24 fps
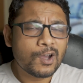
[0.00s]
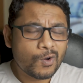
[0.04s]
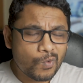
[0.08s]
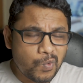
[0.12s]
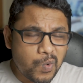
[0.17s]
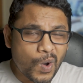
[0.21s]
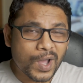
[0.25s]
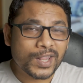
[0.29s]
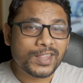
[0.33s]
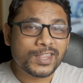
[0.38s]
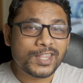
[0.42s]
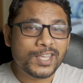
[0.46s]

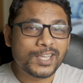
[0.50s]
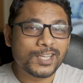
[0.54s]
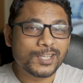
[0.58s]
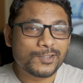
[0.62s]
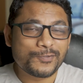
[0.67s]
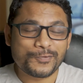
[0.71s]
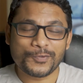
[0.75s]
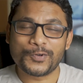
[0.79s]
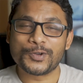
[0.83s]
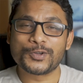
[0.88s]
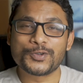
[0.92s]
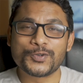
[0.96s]
one thing is
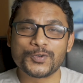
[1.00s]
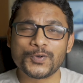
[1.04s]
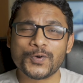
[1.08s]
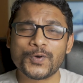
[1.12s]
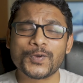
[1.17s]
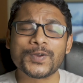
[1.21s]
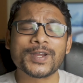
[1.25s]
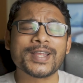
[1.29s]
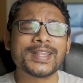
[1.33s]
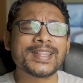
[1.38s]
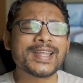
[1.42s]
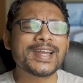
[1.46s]
for
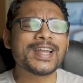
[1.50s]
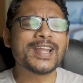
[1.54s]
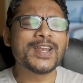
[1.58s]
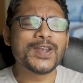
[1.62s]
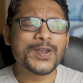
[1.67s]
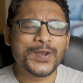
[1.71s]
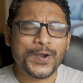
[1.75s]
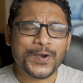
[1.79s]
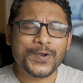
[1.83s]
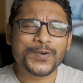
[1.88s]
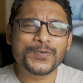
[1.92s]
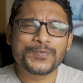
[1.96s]
sure that a
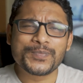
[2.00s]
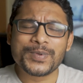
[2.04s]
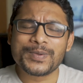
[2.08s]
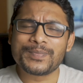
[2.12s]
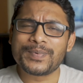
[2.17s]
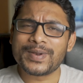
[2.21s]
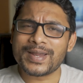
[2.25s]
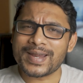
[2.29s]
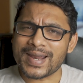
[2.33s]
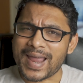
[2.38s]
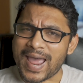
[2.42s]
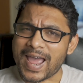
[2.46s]
lot of
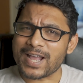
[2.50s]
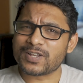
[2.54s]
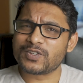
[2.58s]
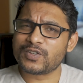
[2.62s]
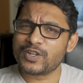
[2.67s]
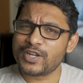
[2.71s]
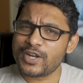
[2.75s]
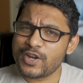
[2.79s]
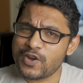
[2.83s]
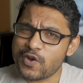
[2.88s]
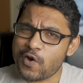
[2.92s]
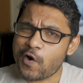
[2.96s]
people are
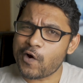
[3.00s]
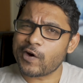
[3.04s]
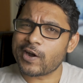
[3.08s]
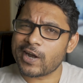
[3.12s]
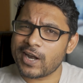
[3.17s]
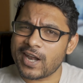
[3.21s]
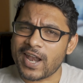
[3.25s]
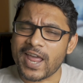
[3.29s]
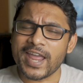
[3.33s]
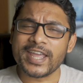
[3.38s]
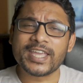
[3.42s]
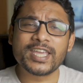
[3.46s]
actually not
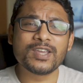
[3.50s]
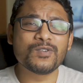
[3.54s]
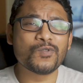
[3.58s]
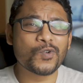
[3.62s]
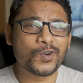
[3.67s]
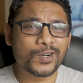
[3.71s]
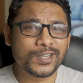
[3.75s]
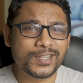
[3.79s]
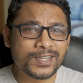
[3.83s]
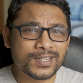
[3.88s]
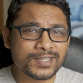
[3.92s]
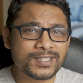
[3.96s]
liking
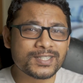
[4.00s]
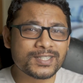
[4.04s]
what they're